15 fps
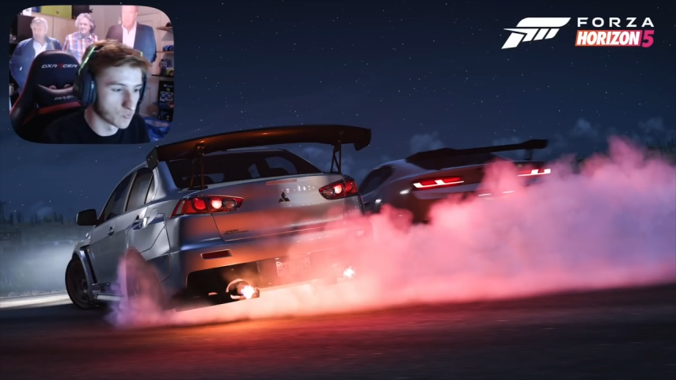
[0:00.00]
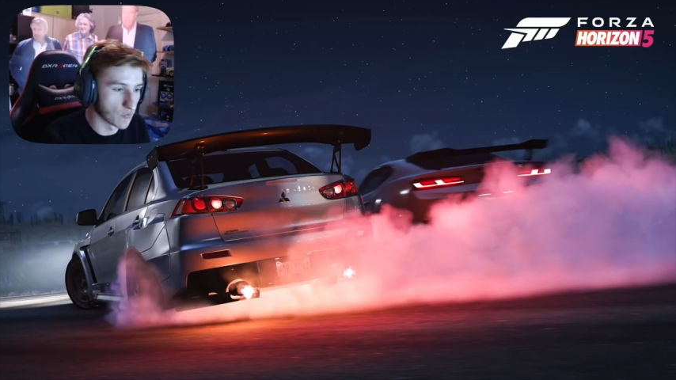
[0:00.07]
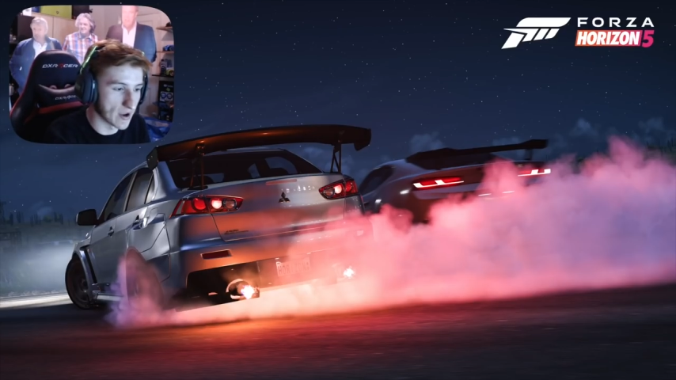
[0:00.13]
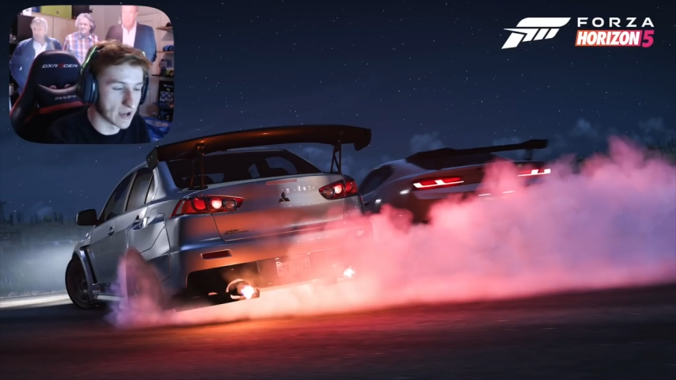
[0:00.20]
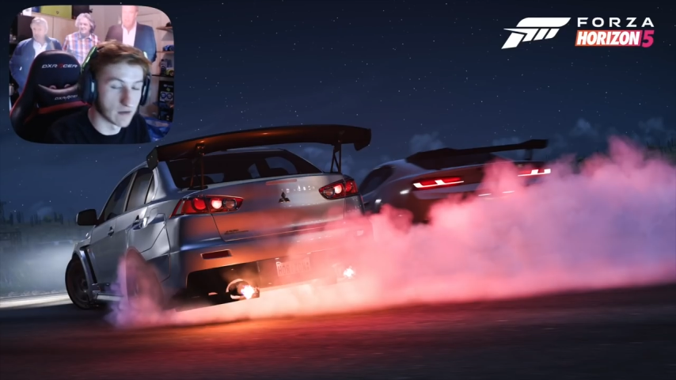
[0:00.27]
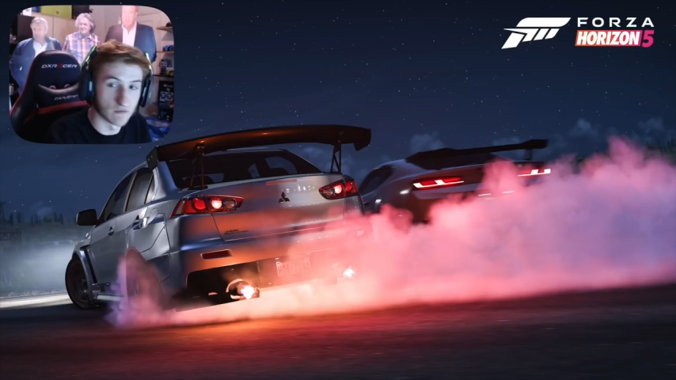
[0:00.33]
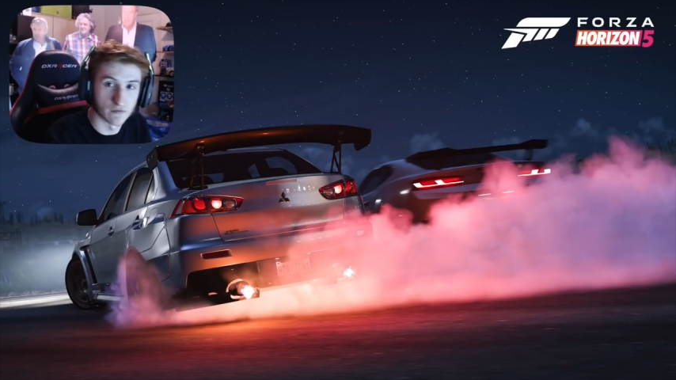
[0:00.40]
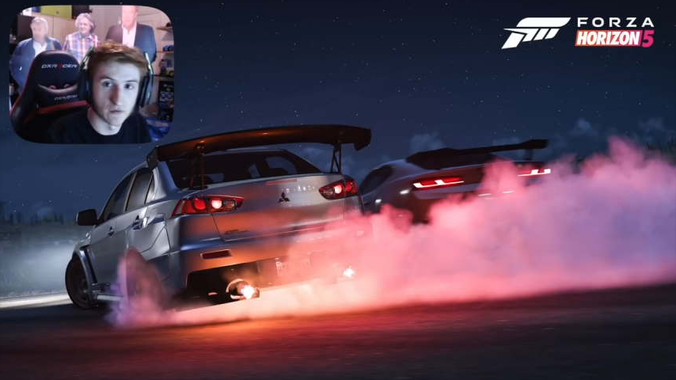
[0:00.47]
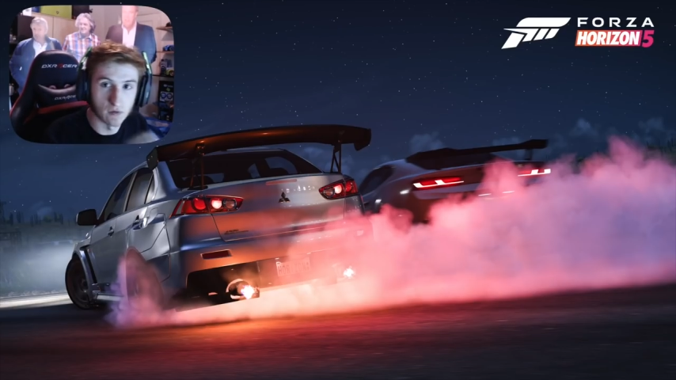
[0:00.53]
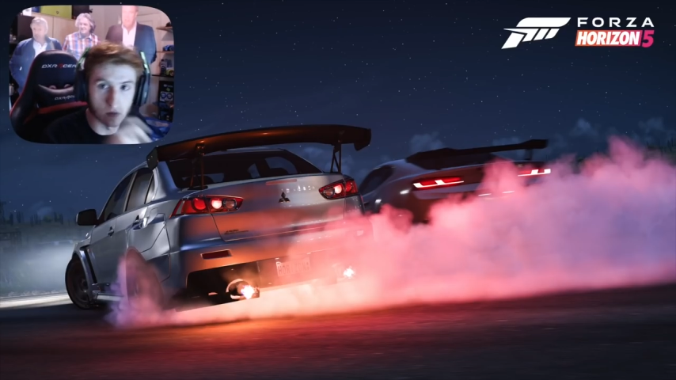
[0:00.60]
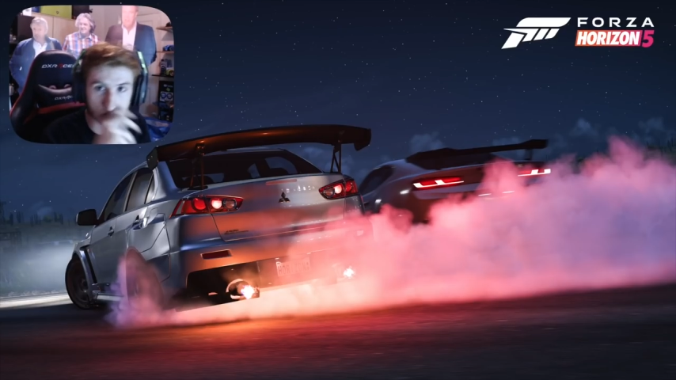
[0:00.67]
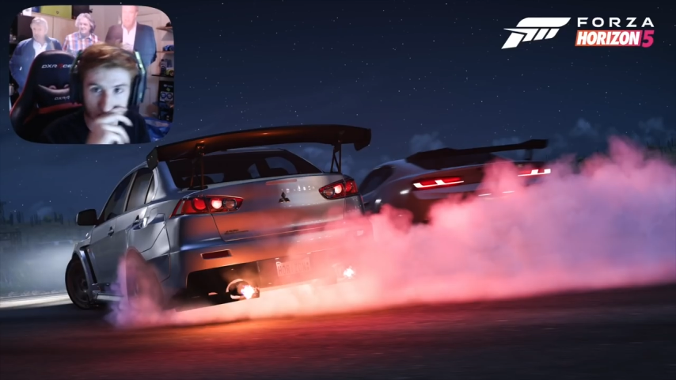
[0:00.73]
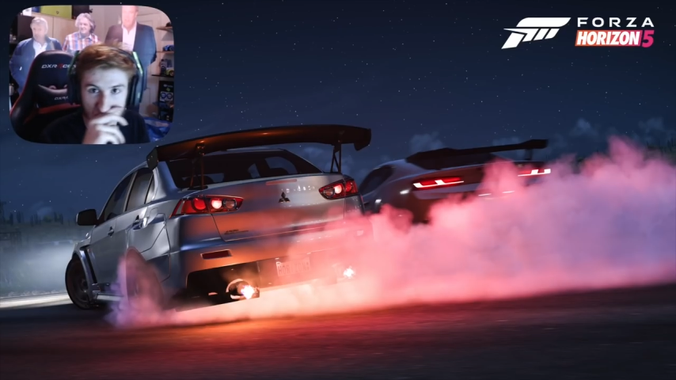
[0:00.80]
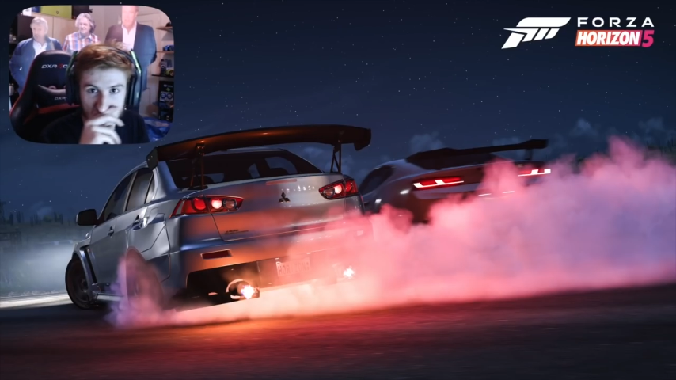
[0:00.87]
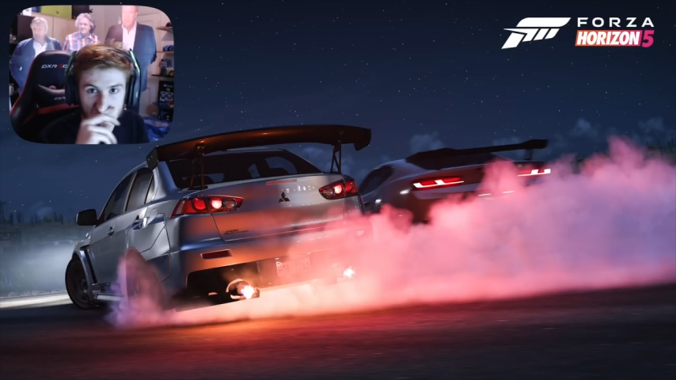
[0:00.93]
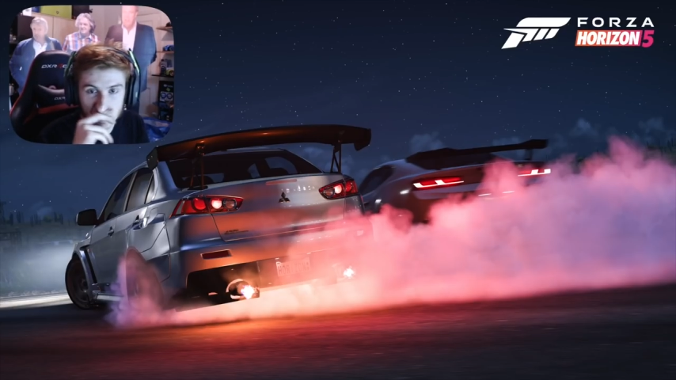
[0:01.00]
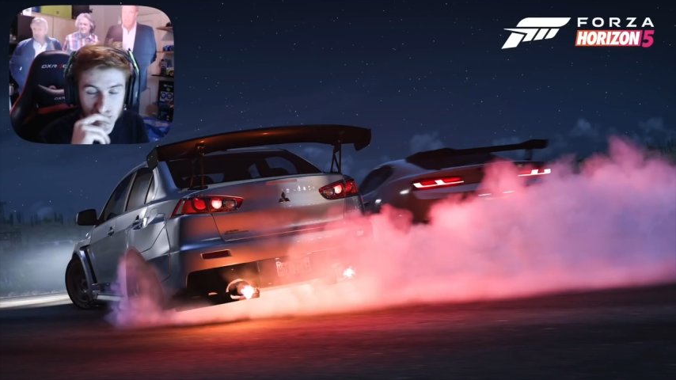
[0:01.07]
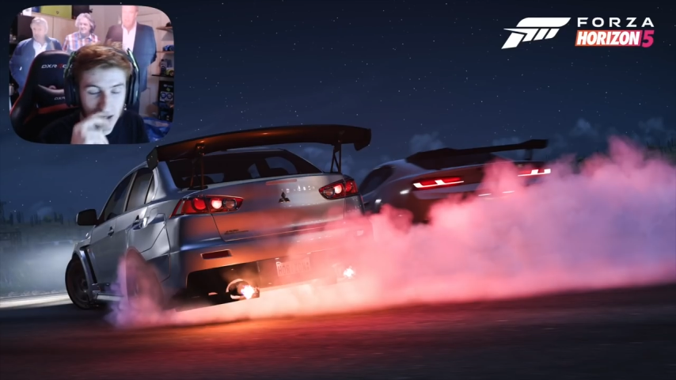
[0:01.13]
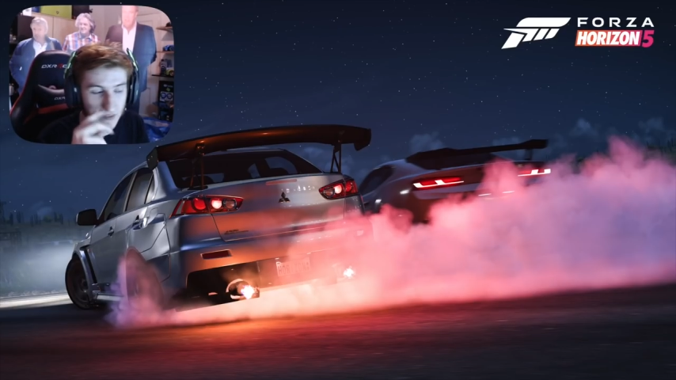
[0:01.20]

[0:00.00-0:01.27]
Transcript: rainfalls and stuff like